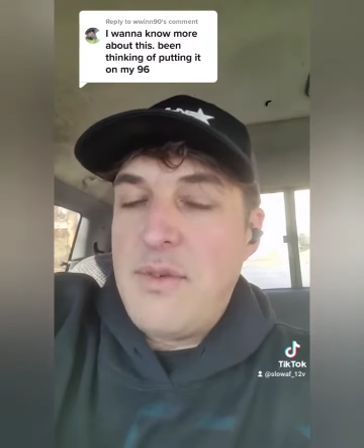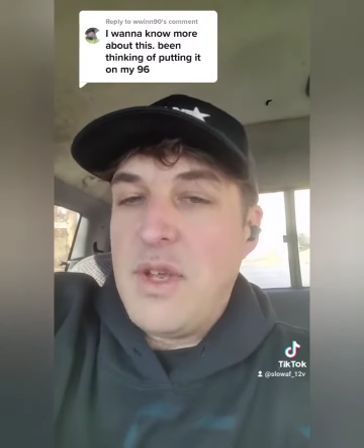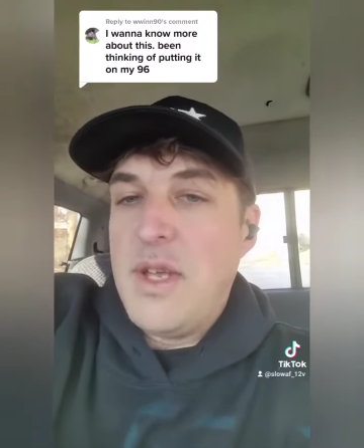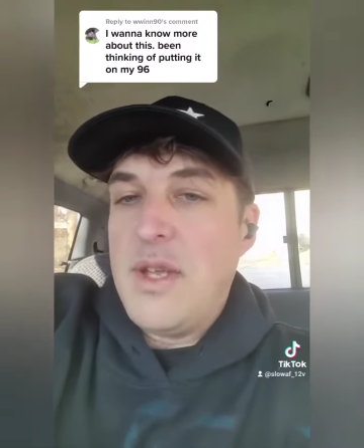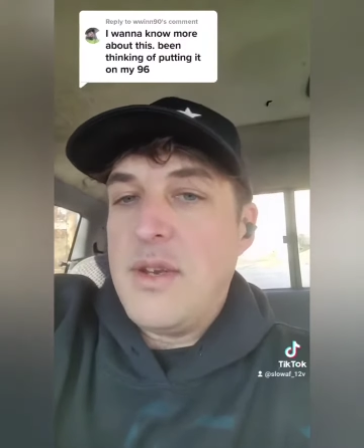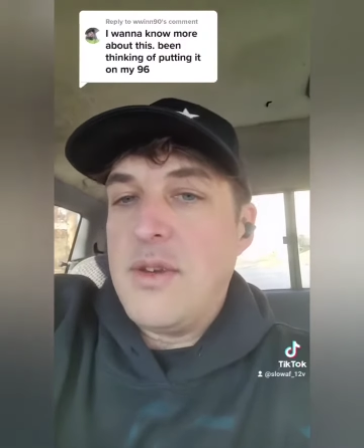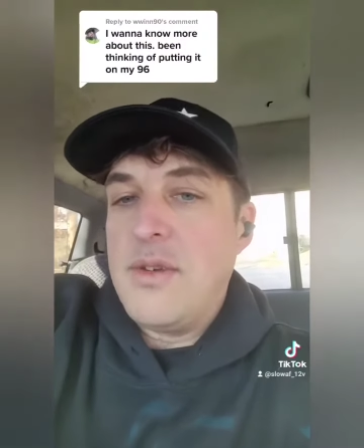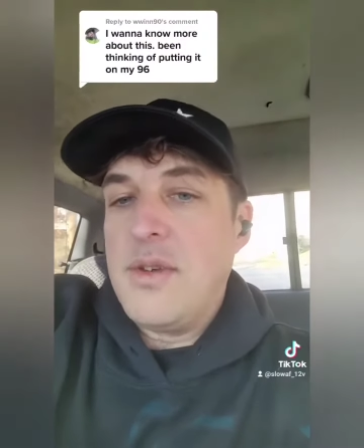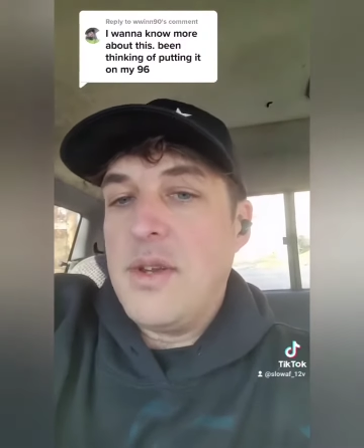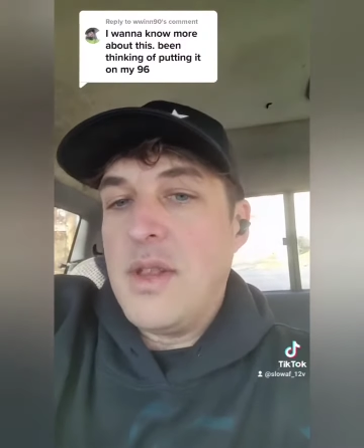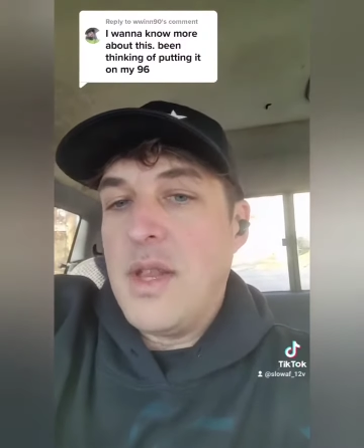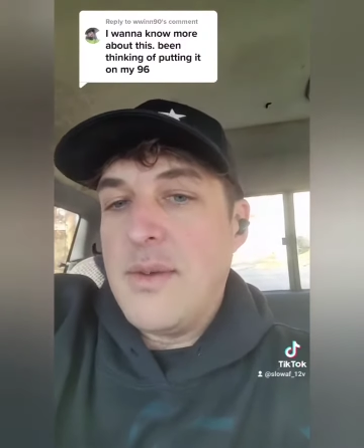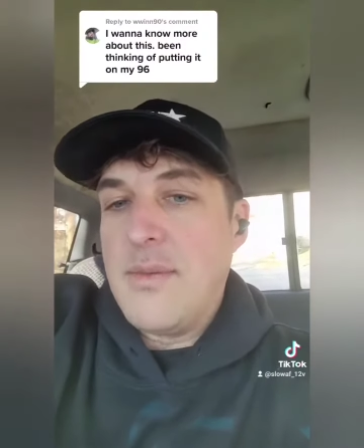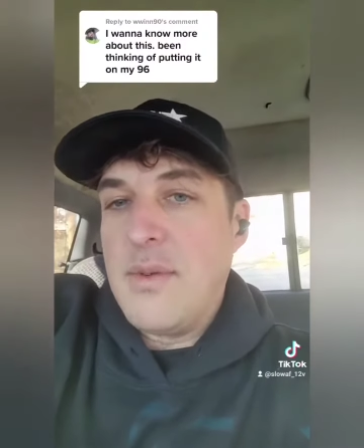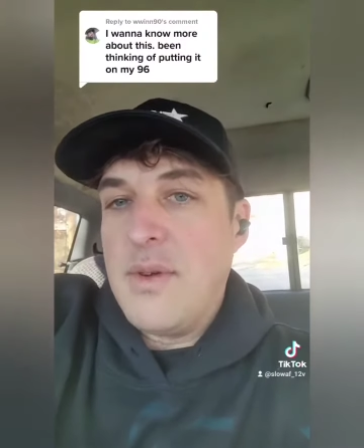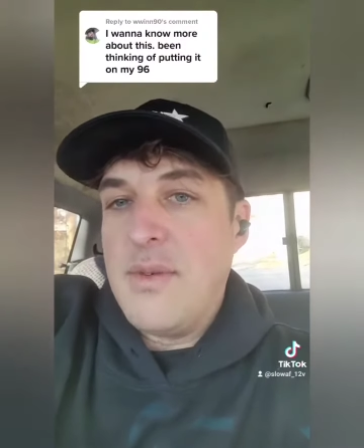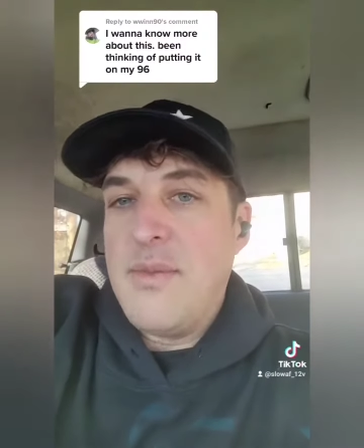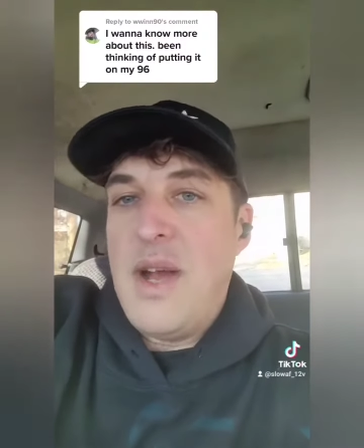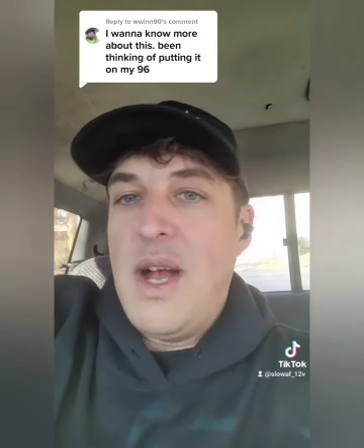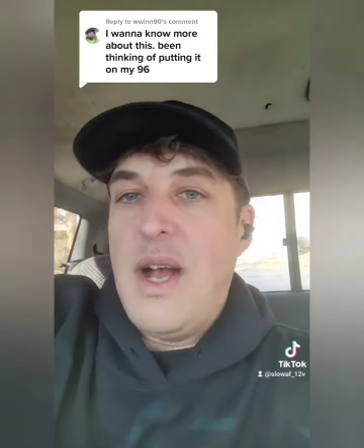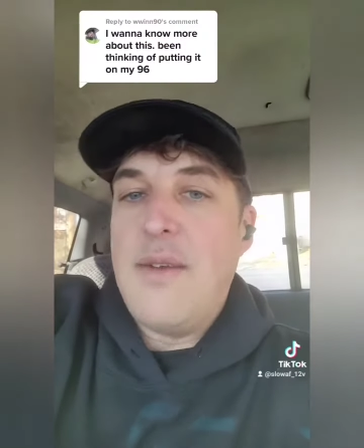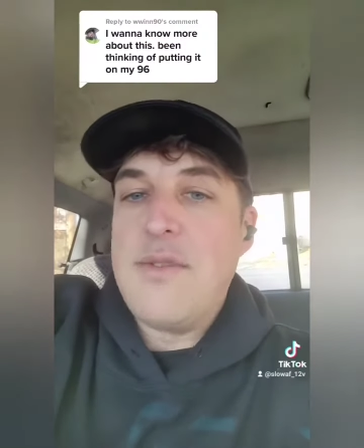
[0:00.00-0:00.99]
Again,
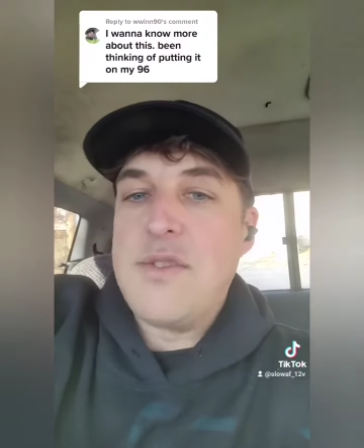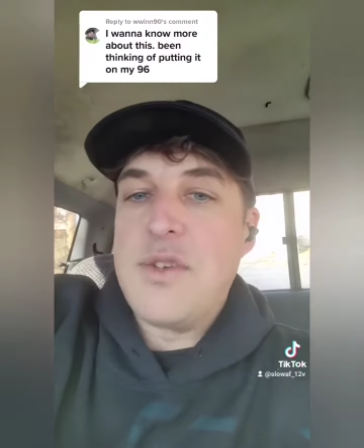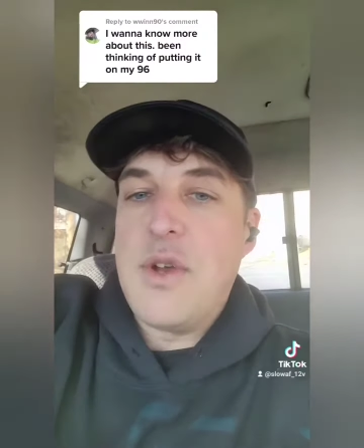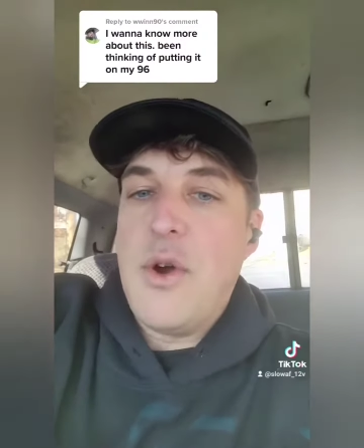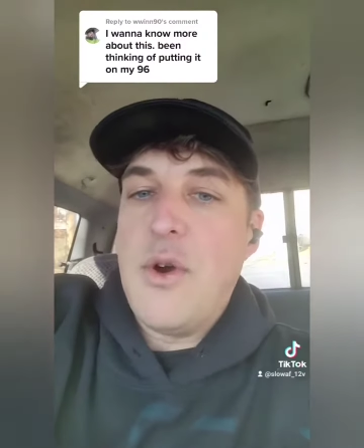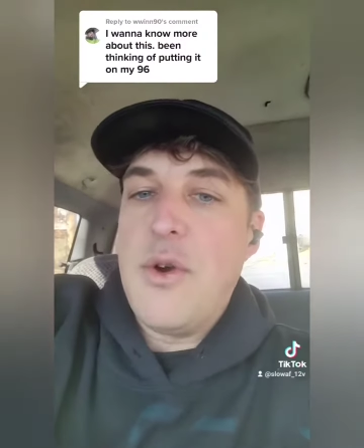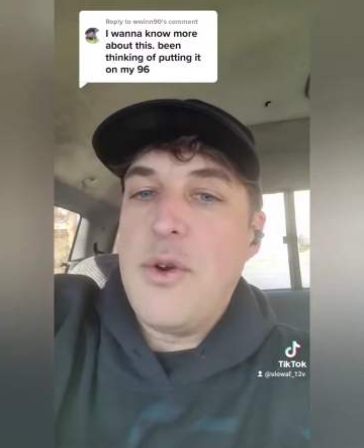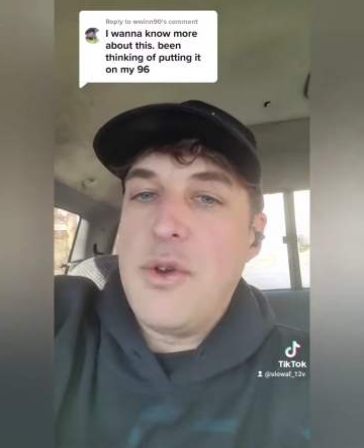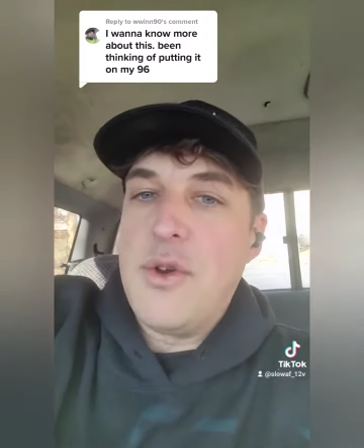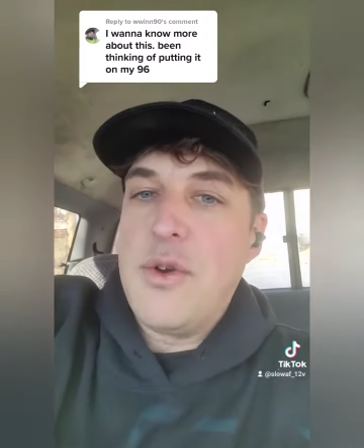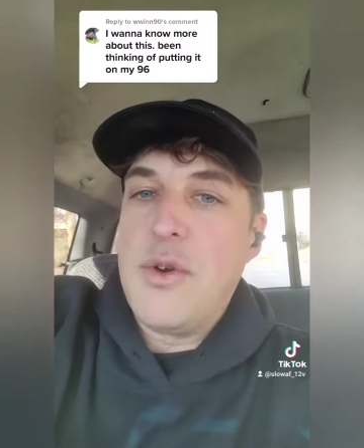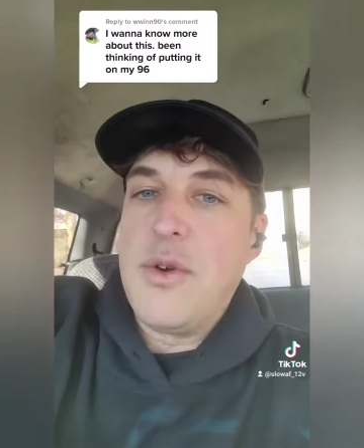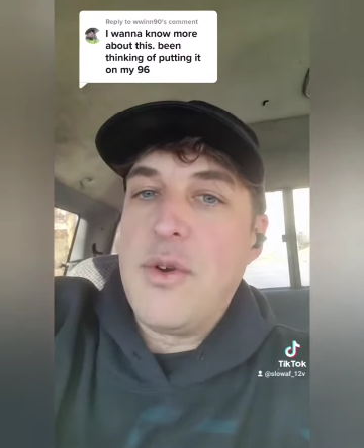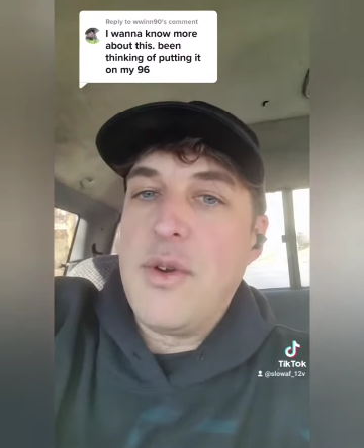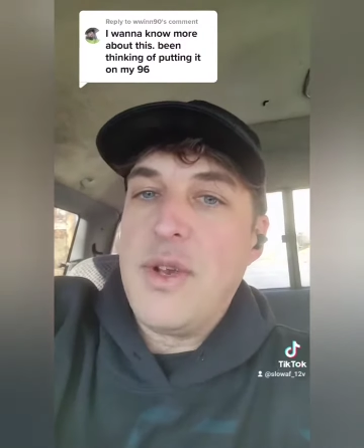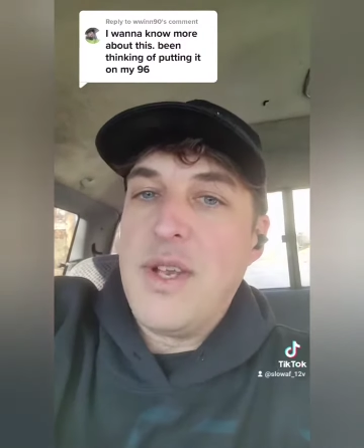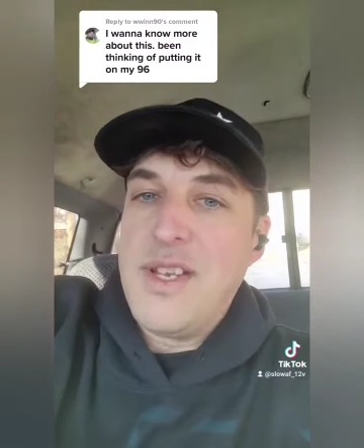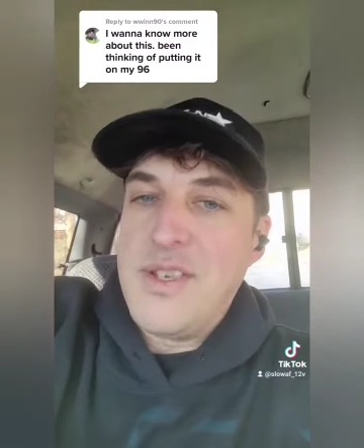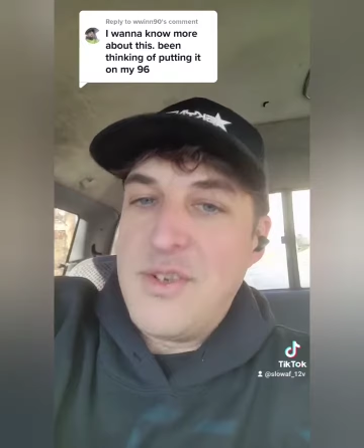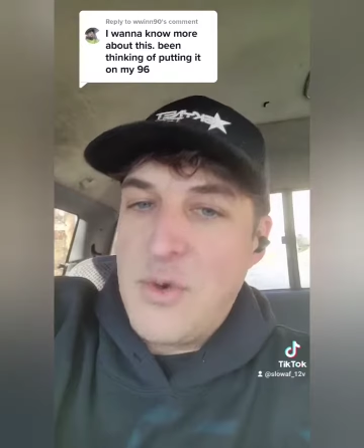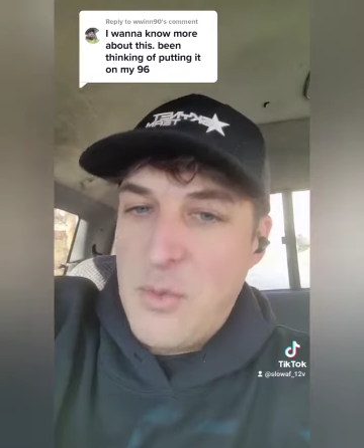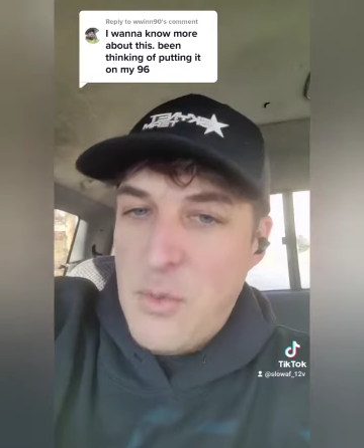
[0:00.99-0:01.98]
delivery valves are your
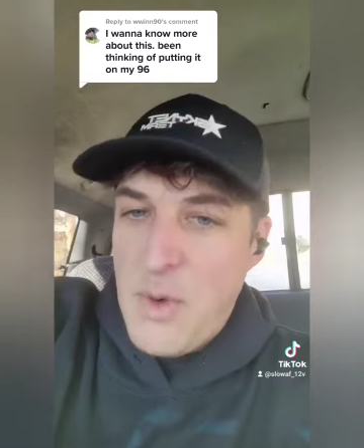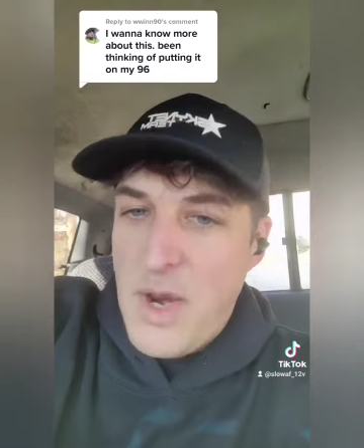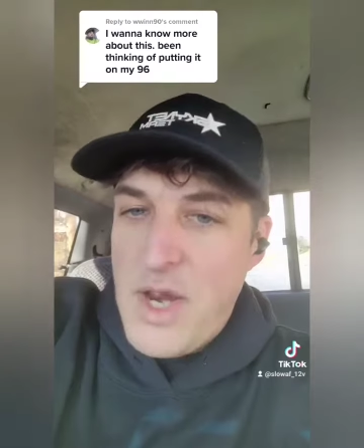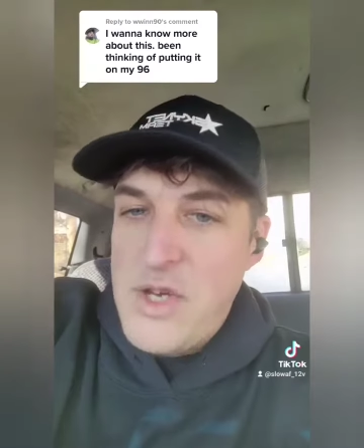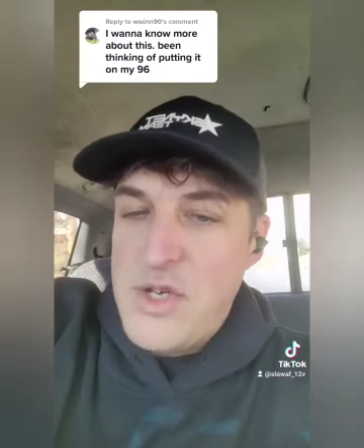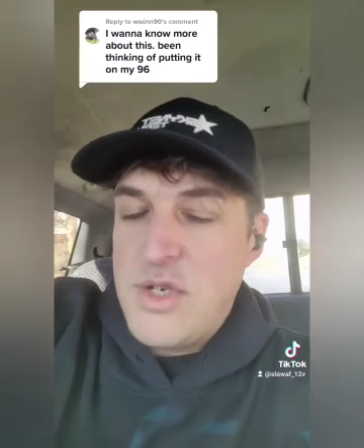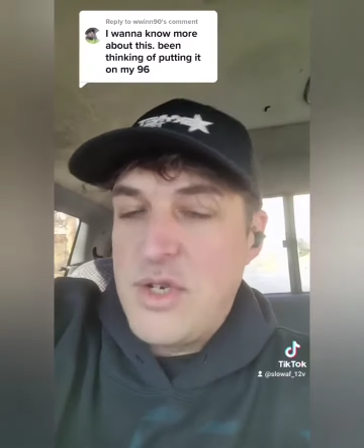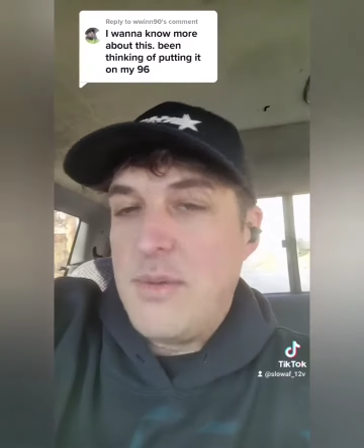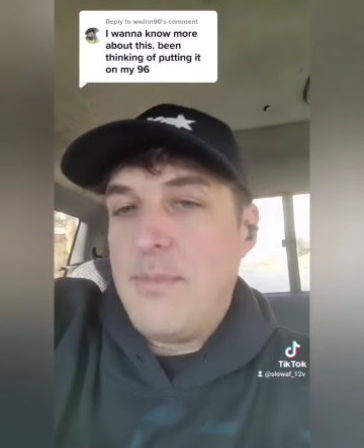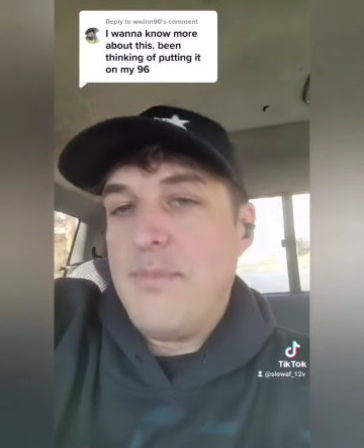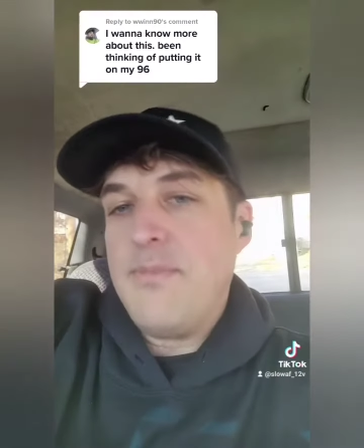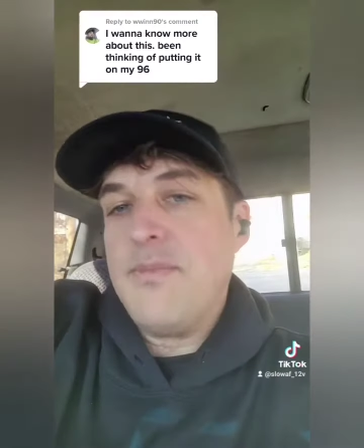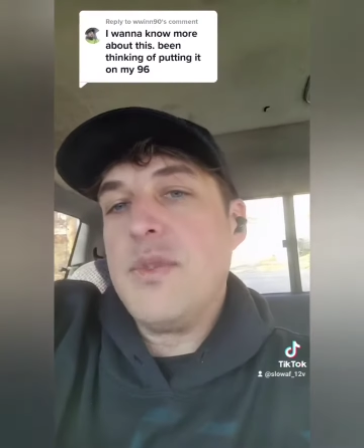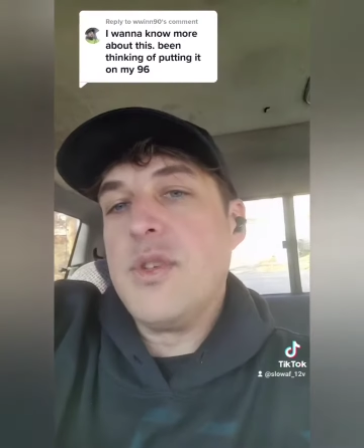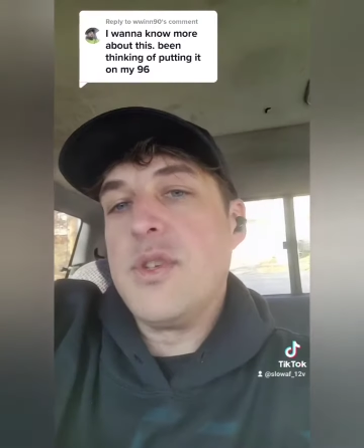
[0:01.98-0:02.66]
duration.